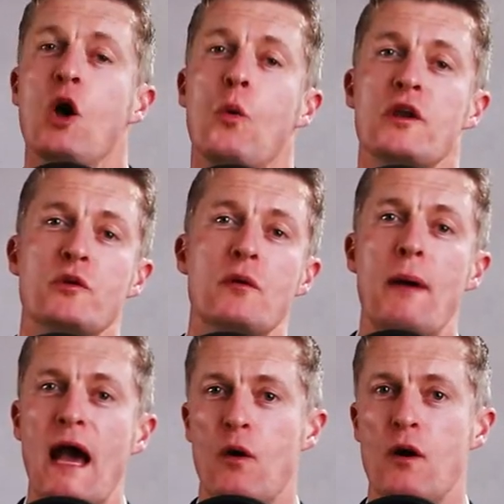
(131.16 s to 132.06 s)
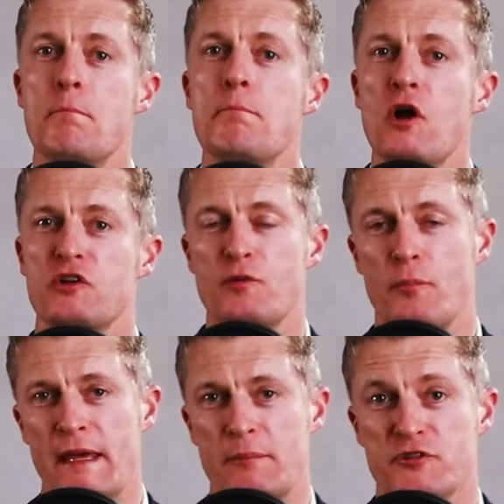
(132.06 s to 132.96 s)
When you empower multiple
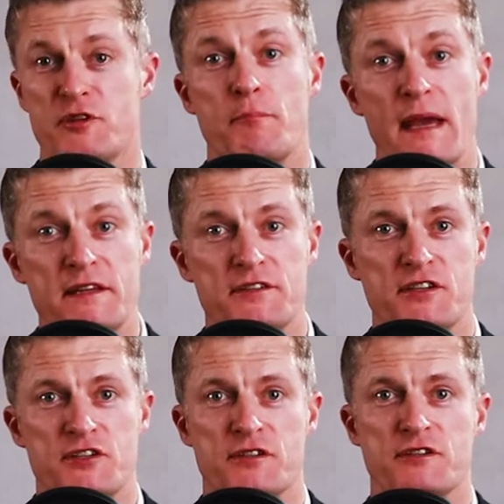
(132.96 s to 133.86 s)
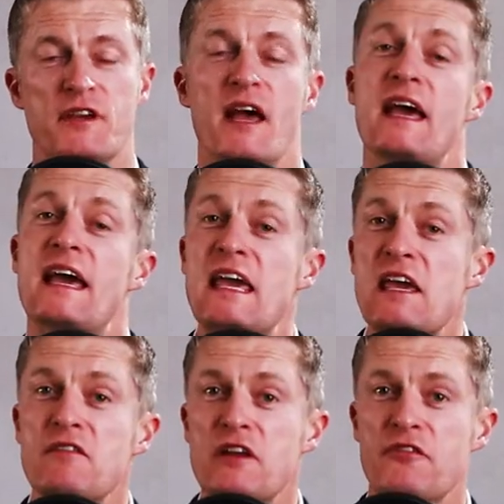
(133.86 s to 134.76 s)
people to make decisions,
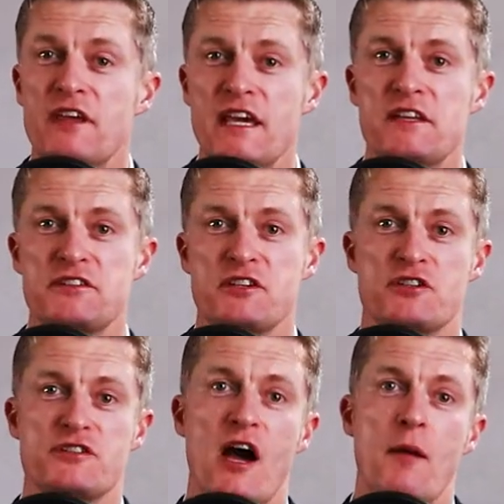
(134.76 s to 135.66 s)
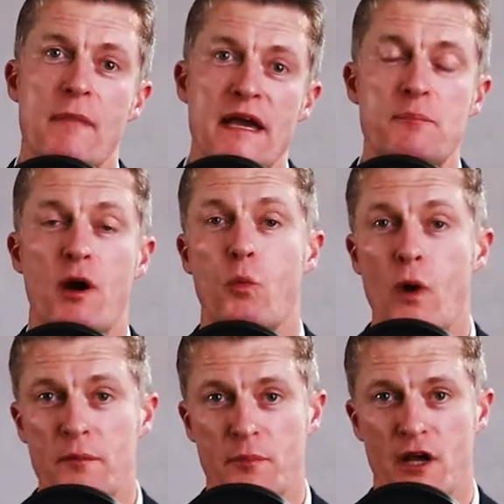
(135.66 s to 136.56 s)
even if the key decisions are made by
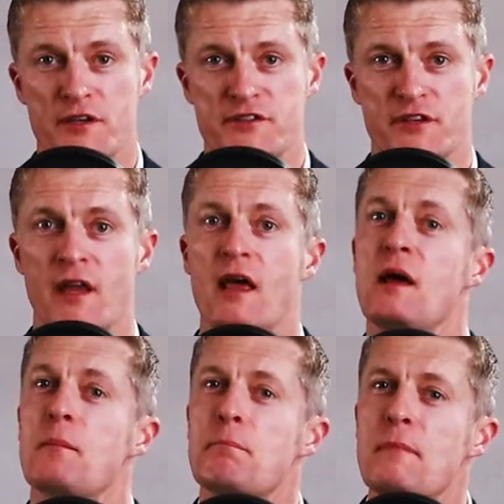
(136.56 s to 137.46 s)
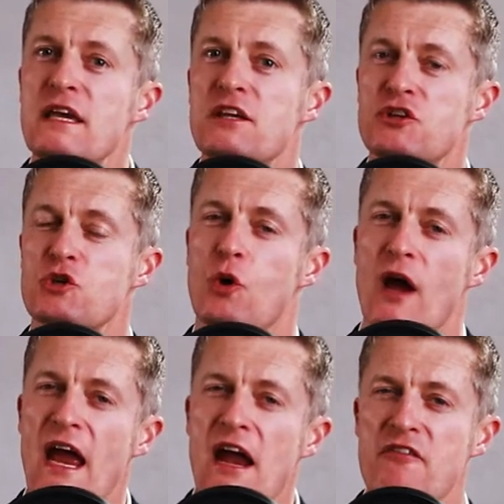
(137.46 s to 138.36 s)
one person, making sure
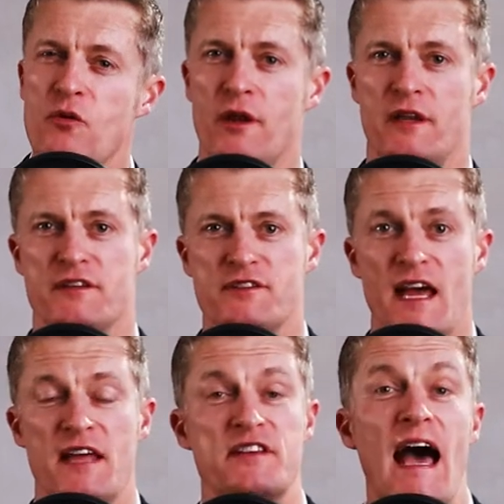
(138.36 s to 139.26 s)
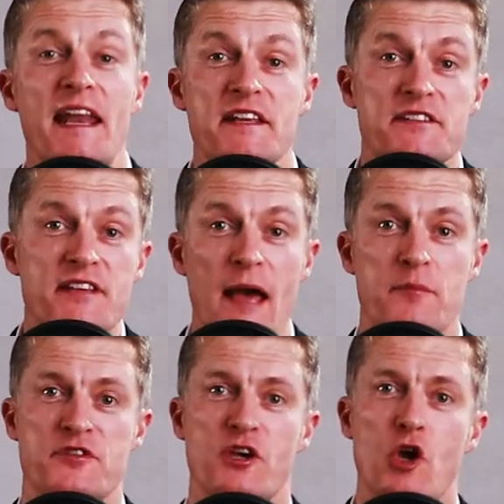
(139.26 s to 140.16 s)
everyone understands and
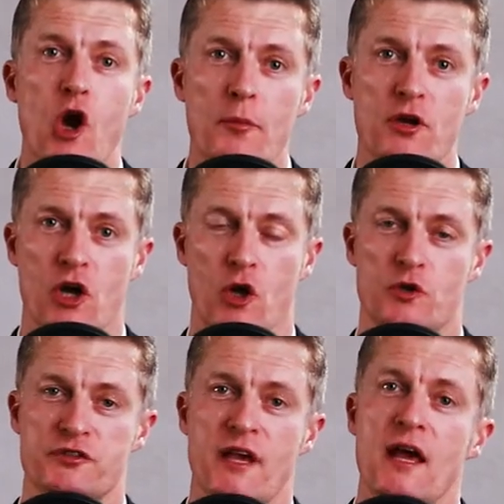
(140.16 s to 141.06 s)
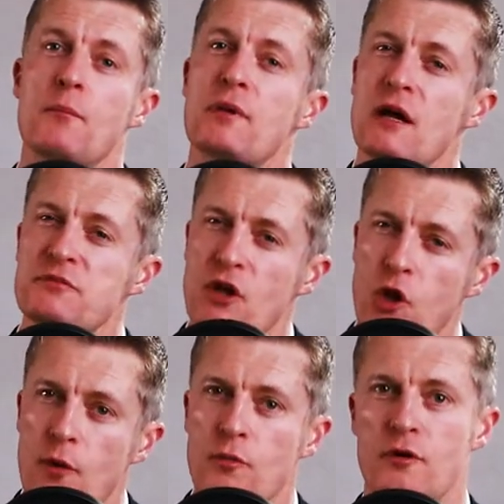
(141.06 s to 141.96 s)
accepts the common goals becomes a
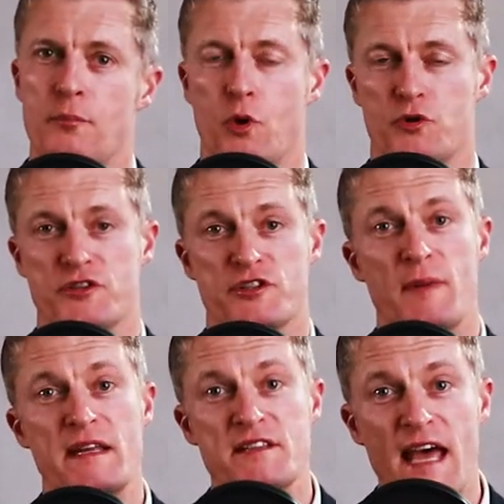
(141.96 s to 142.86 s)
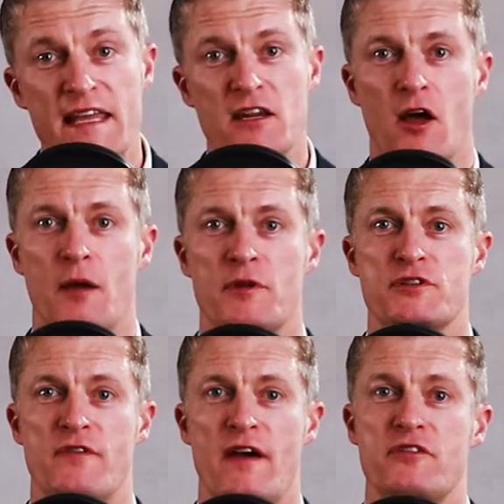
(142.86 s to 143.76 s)
lot more important to maintain alignment
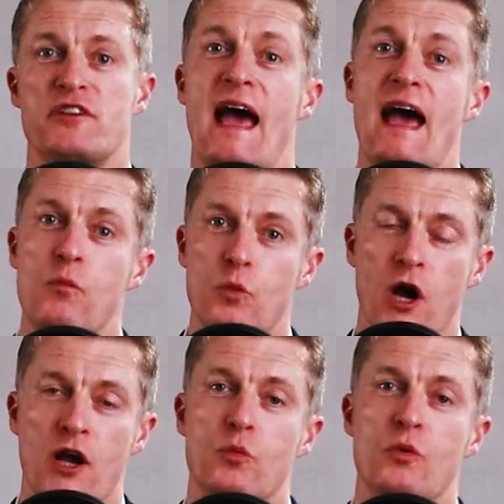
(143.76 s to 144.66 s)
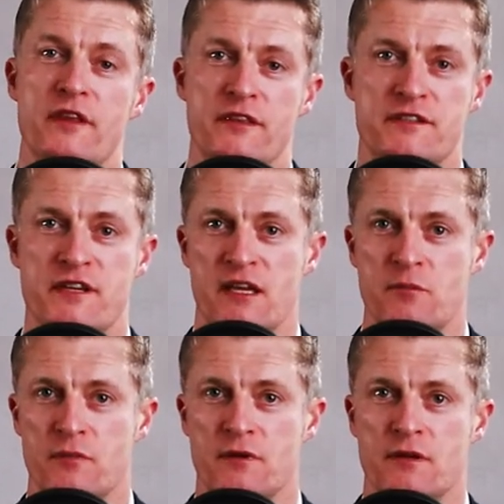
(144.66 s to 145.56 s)
of effort and work within the team.